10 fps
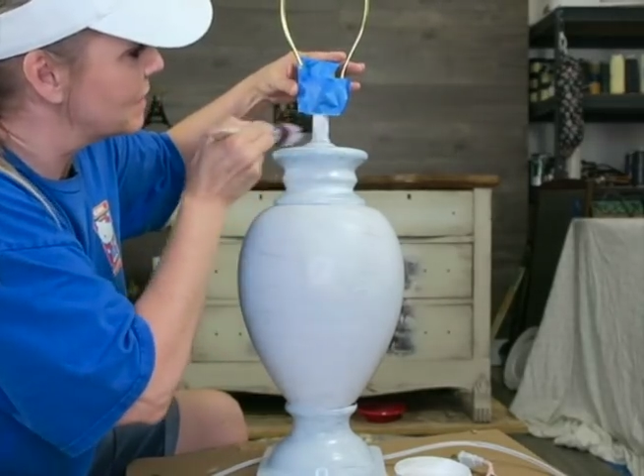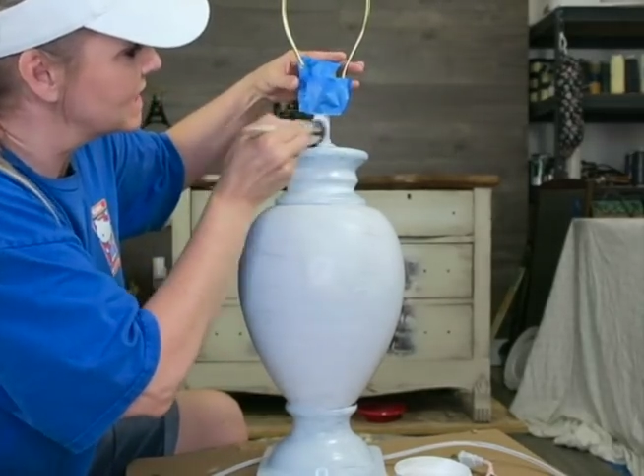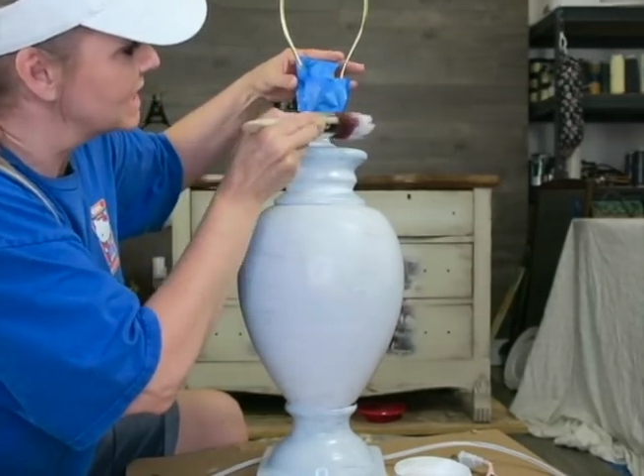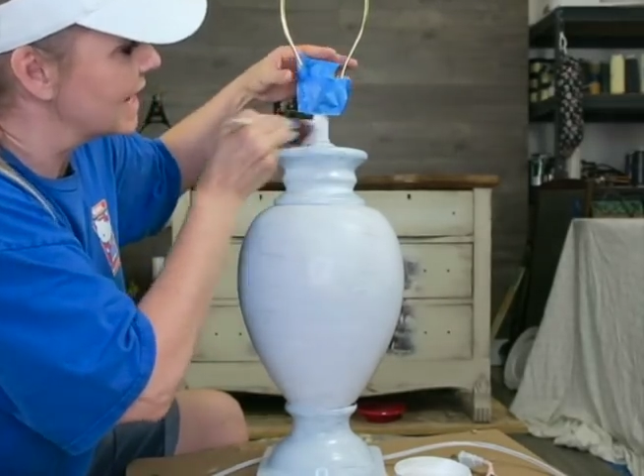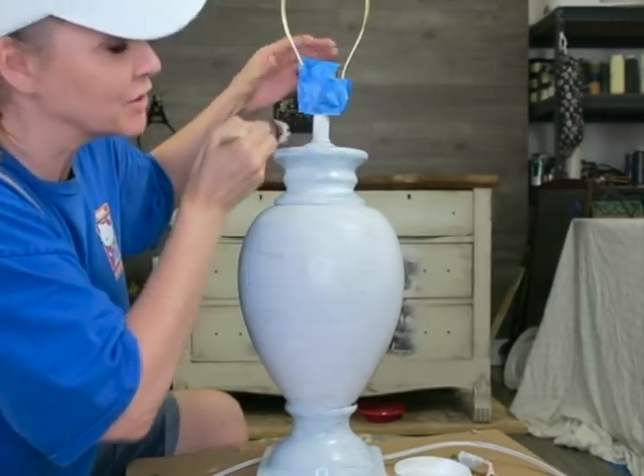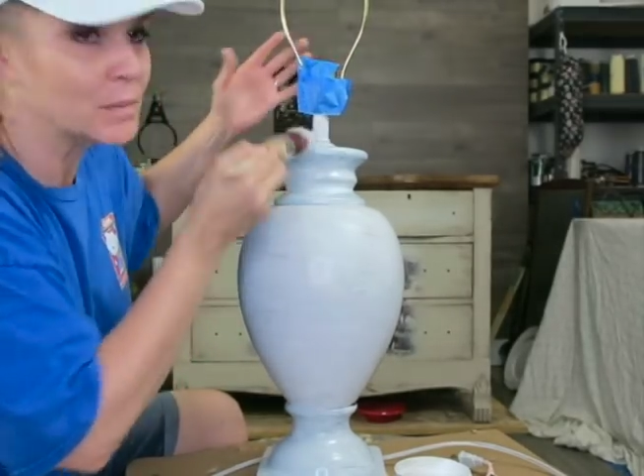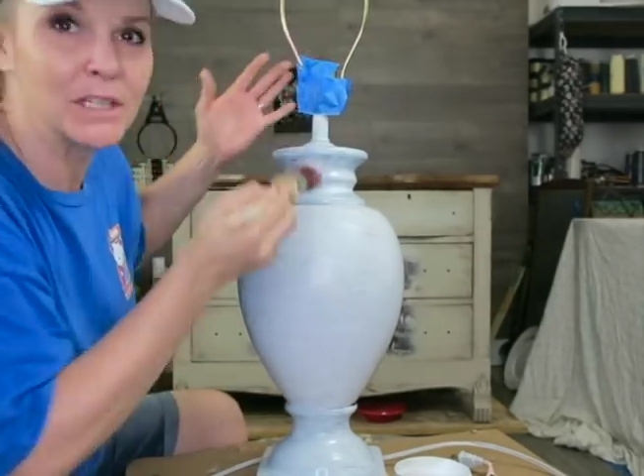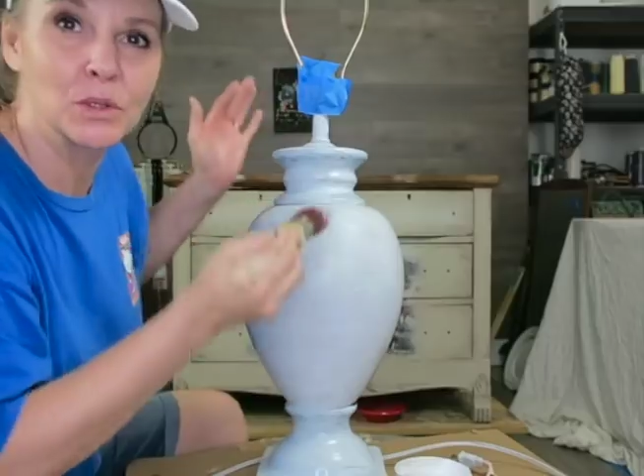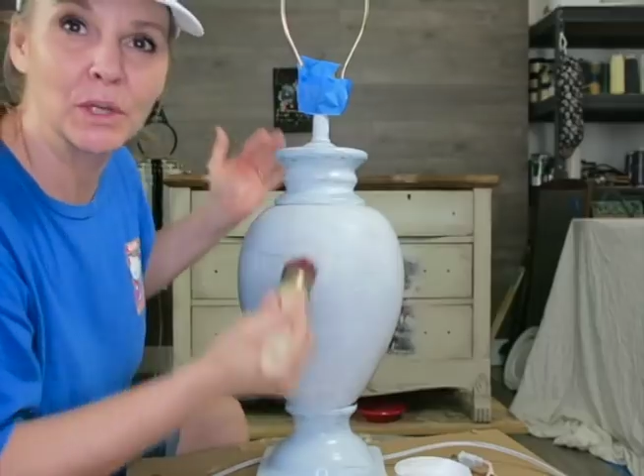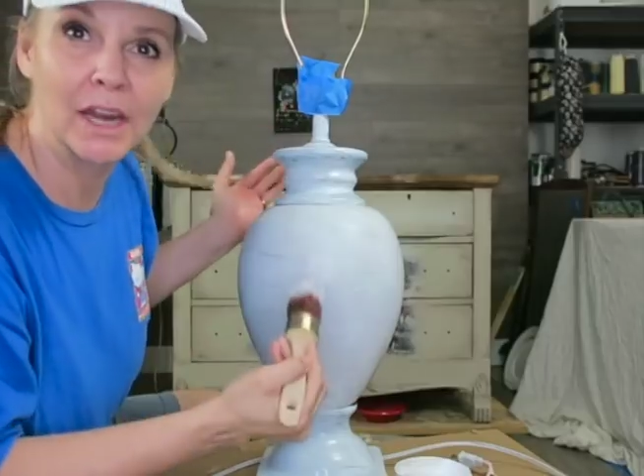I didn't have to
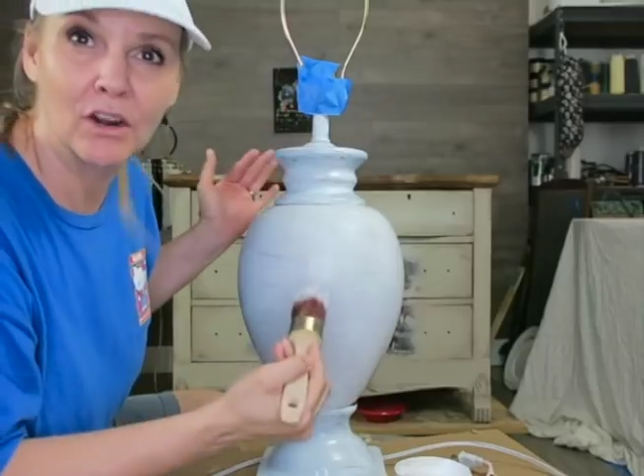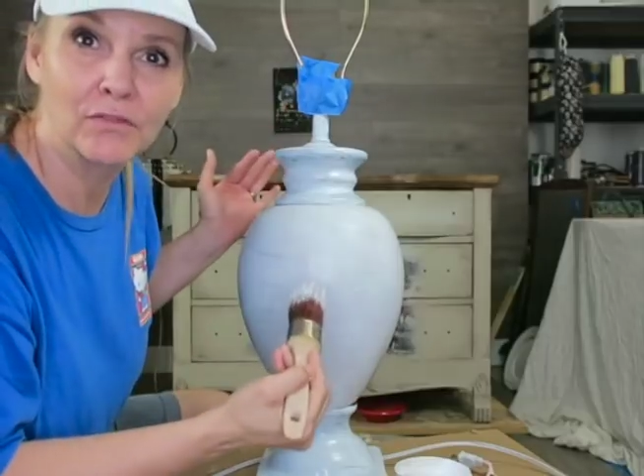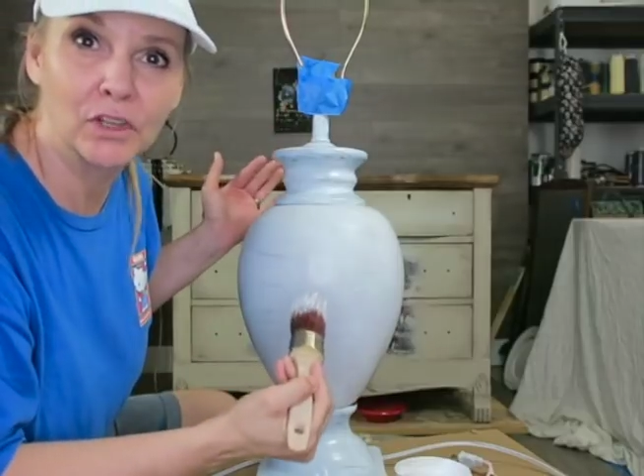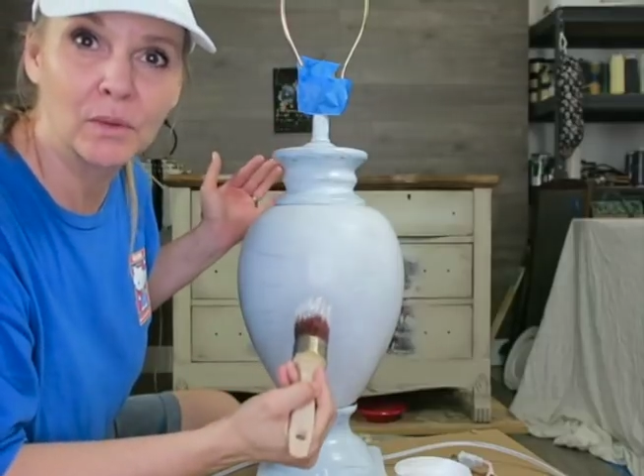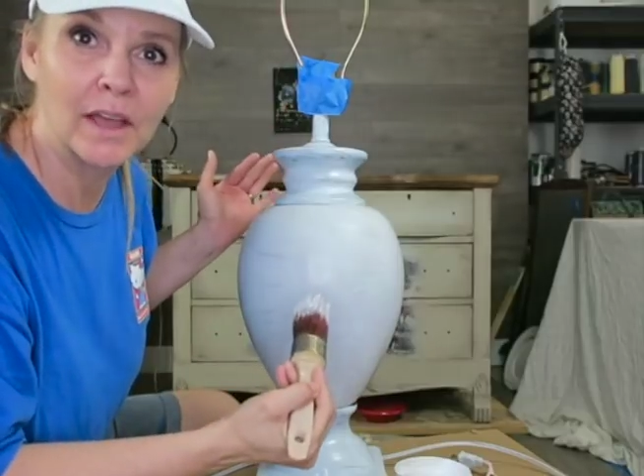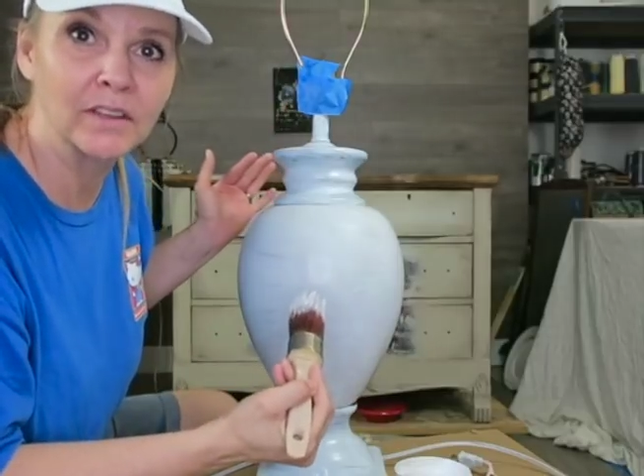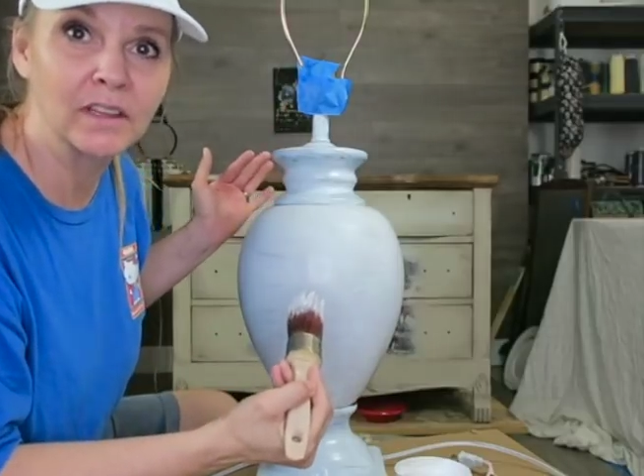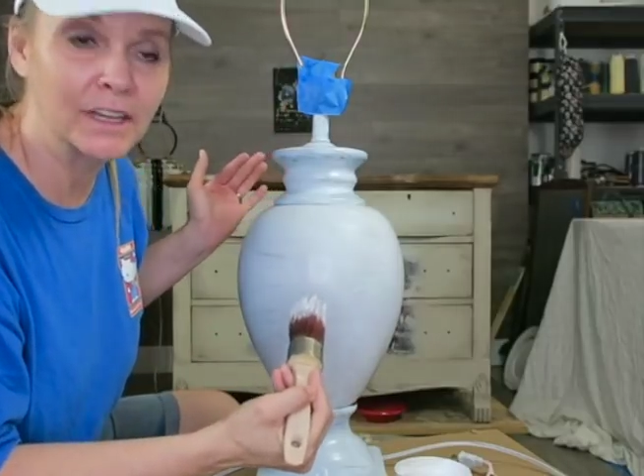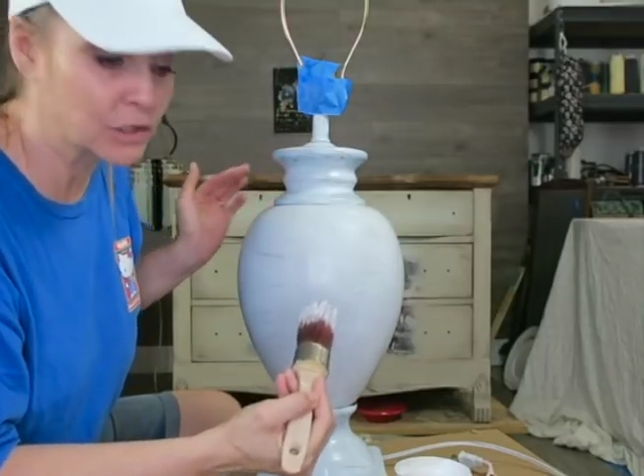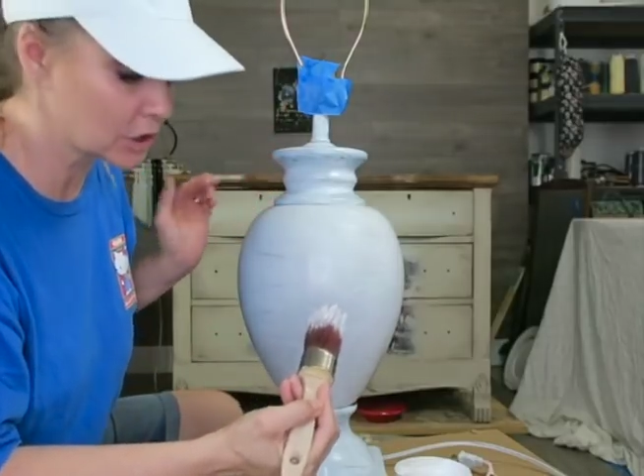be so careful around the
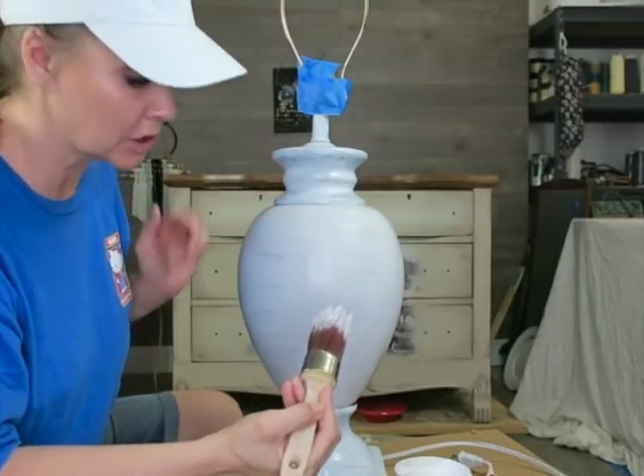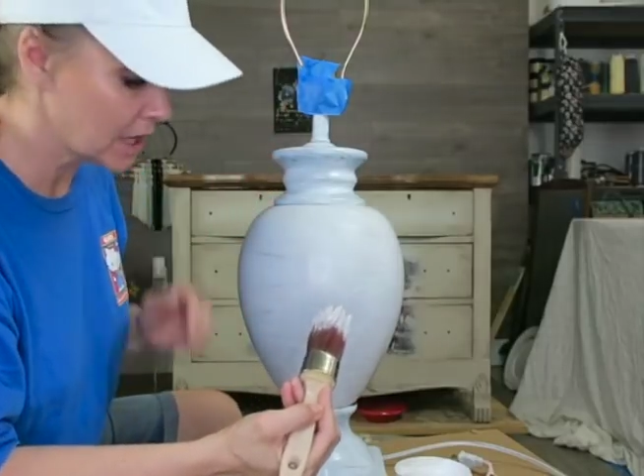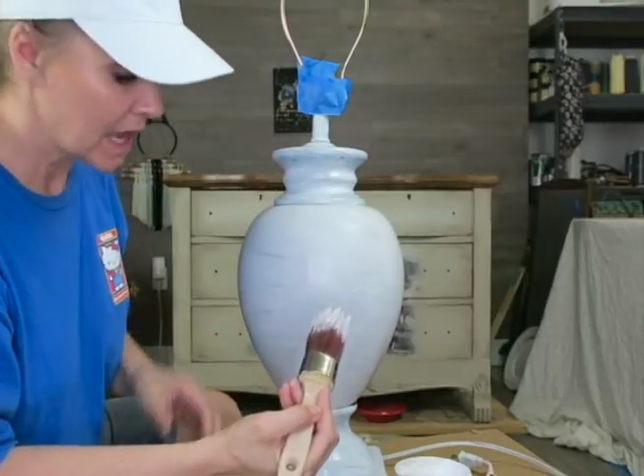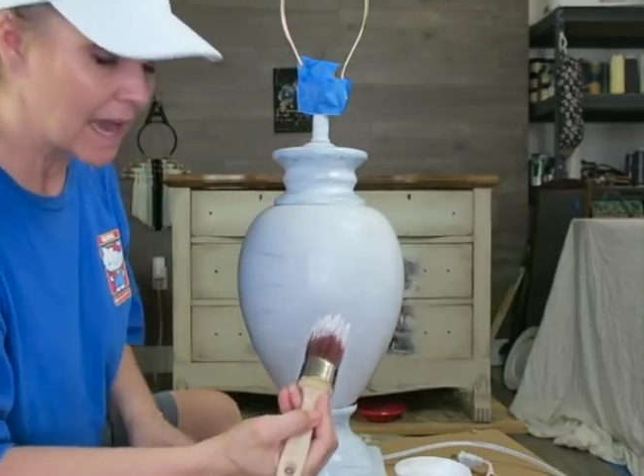electrical.